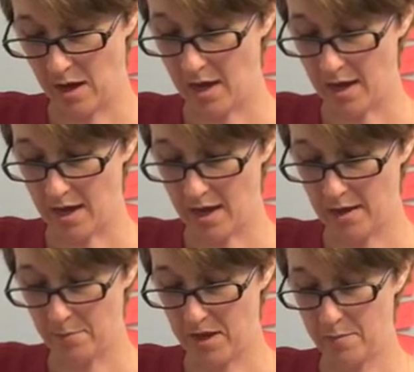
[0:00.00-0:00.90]

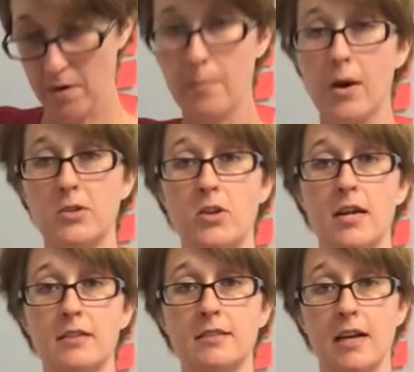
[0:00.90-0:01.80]
I made a pair of paw
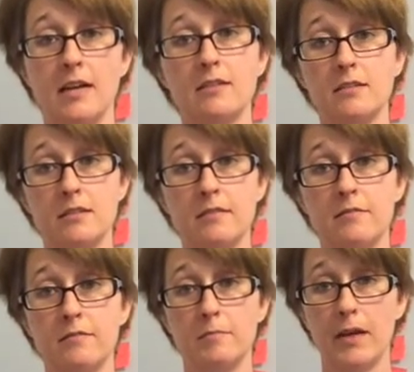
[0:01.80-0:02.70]
track socks
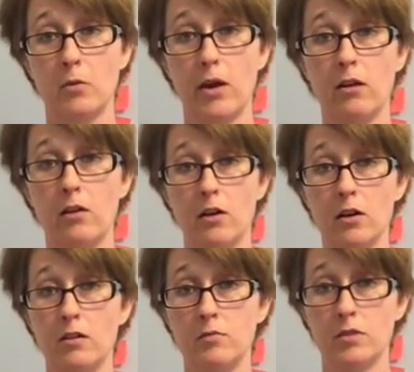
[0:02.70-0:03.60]
by Gwen
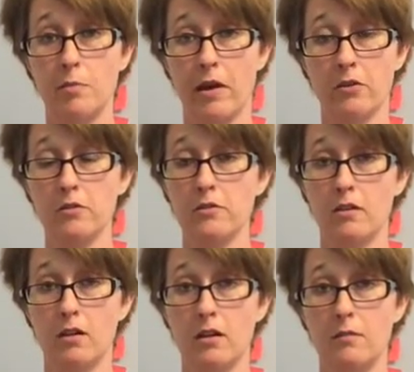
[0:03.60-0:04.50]
Clark, who's a pattern
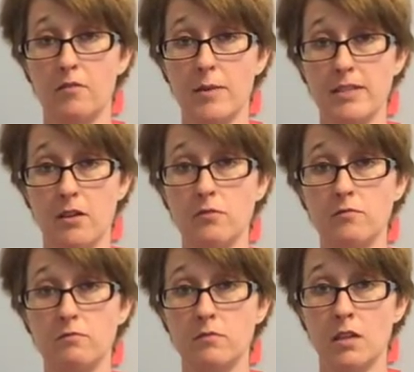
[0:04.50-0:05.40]
um, for myself.
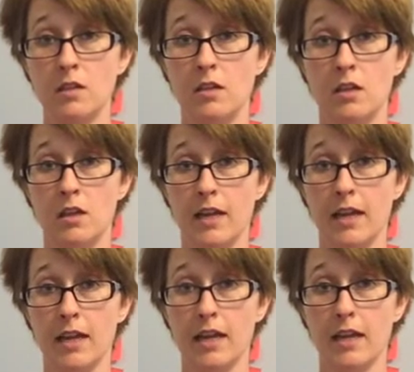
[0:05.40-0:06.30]

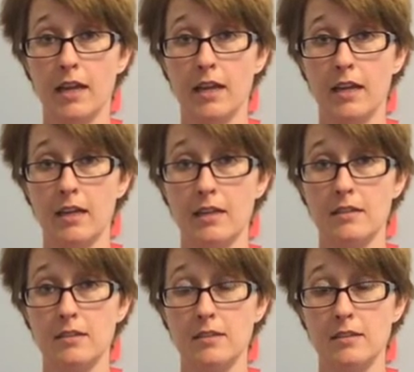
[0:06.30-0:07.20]

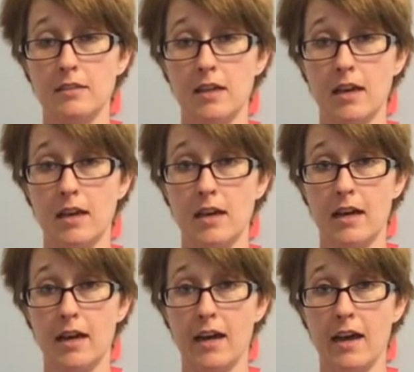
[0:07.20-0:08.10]
And
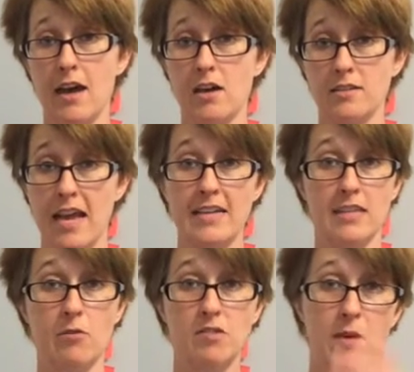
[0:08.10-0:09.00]
uh,
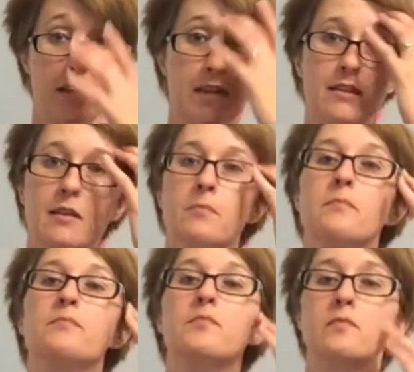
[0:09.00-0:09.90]
as I was making them,
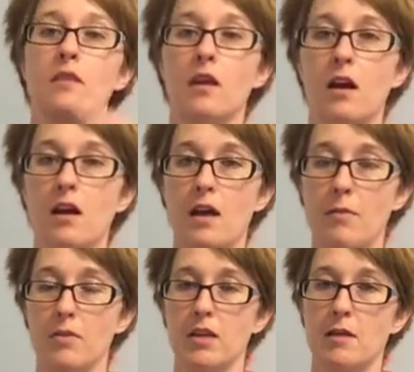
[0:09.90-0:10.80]
uh,
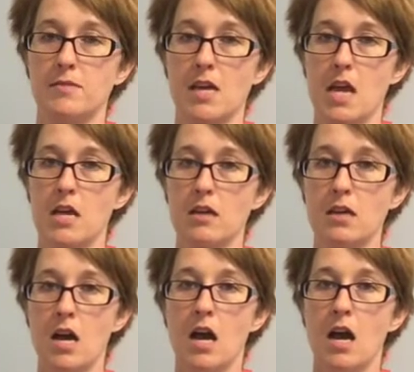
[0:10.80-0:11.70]
Emily kept saying,
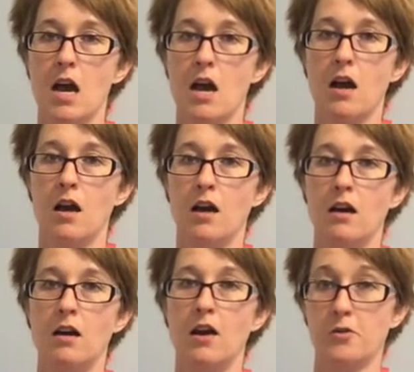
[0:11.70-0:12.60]

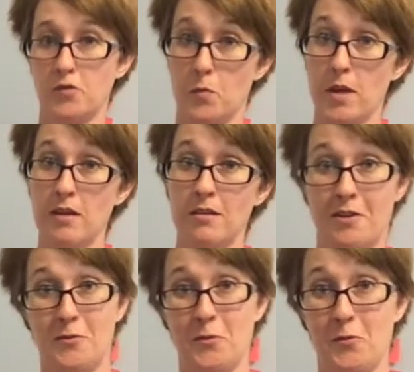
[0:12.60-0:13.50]
are those for me?
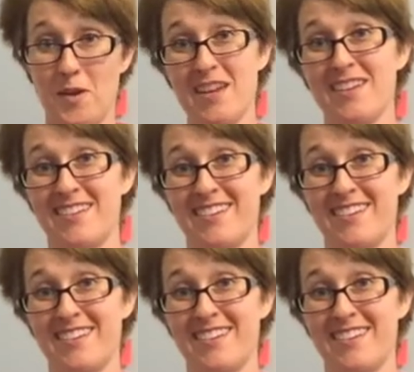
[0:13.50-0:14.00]
Are those for me?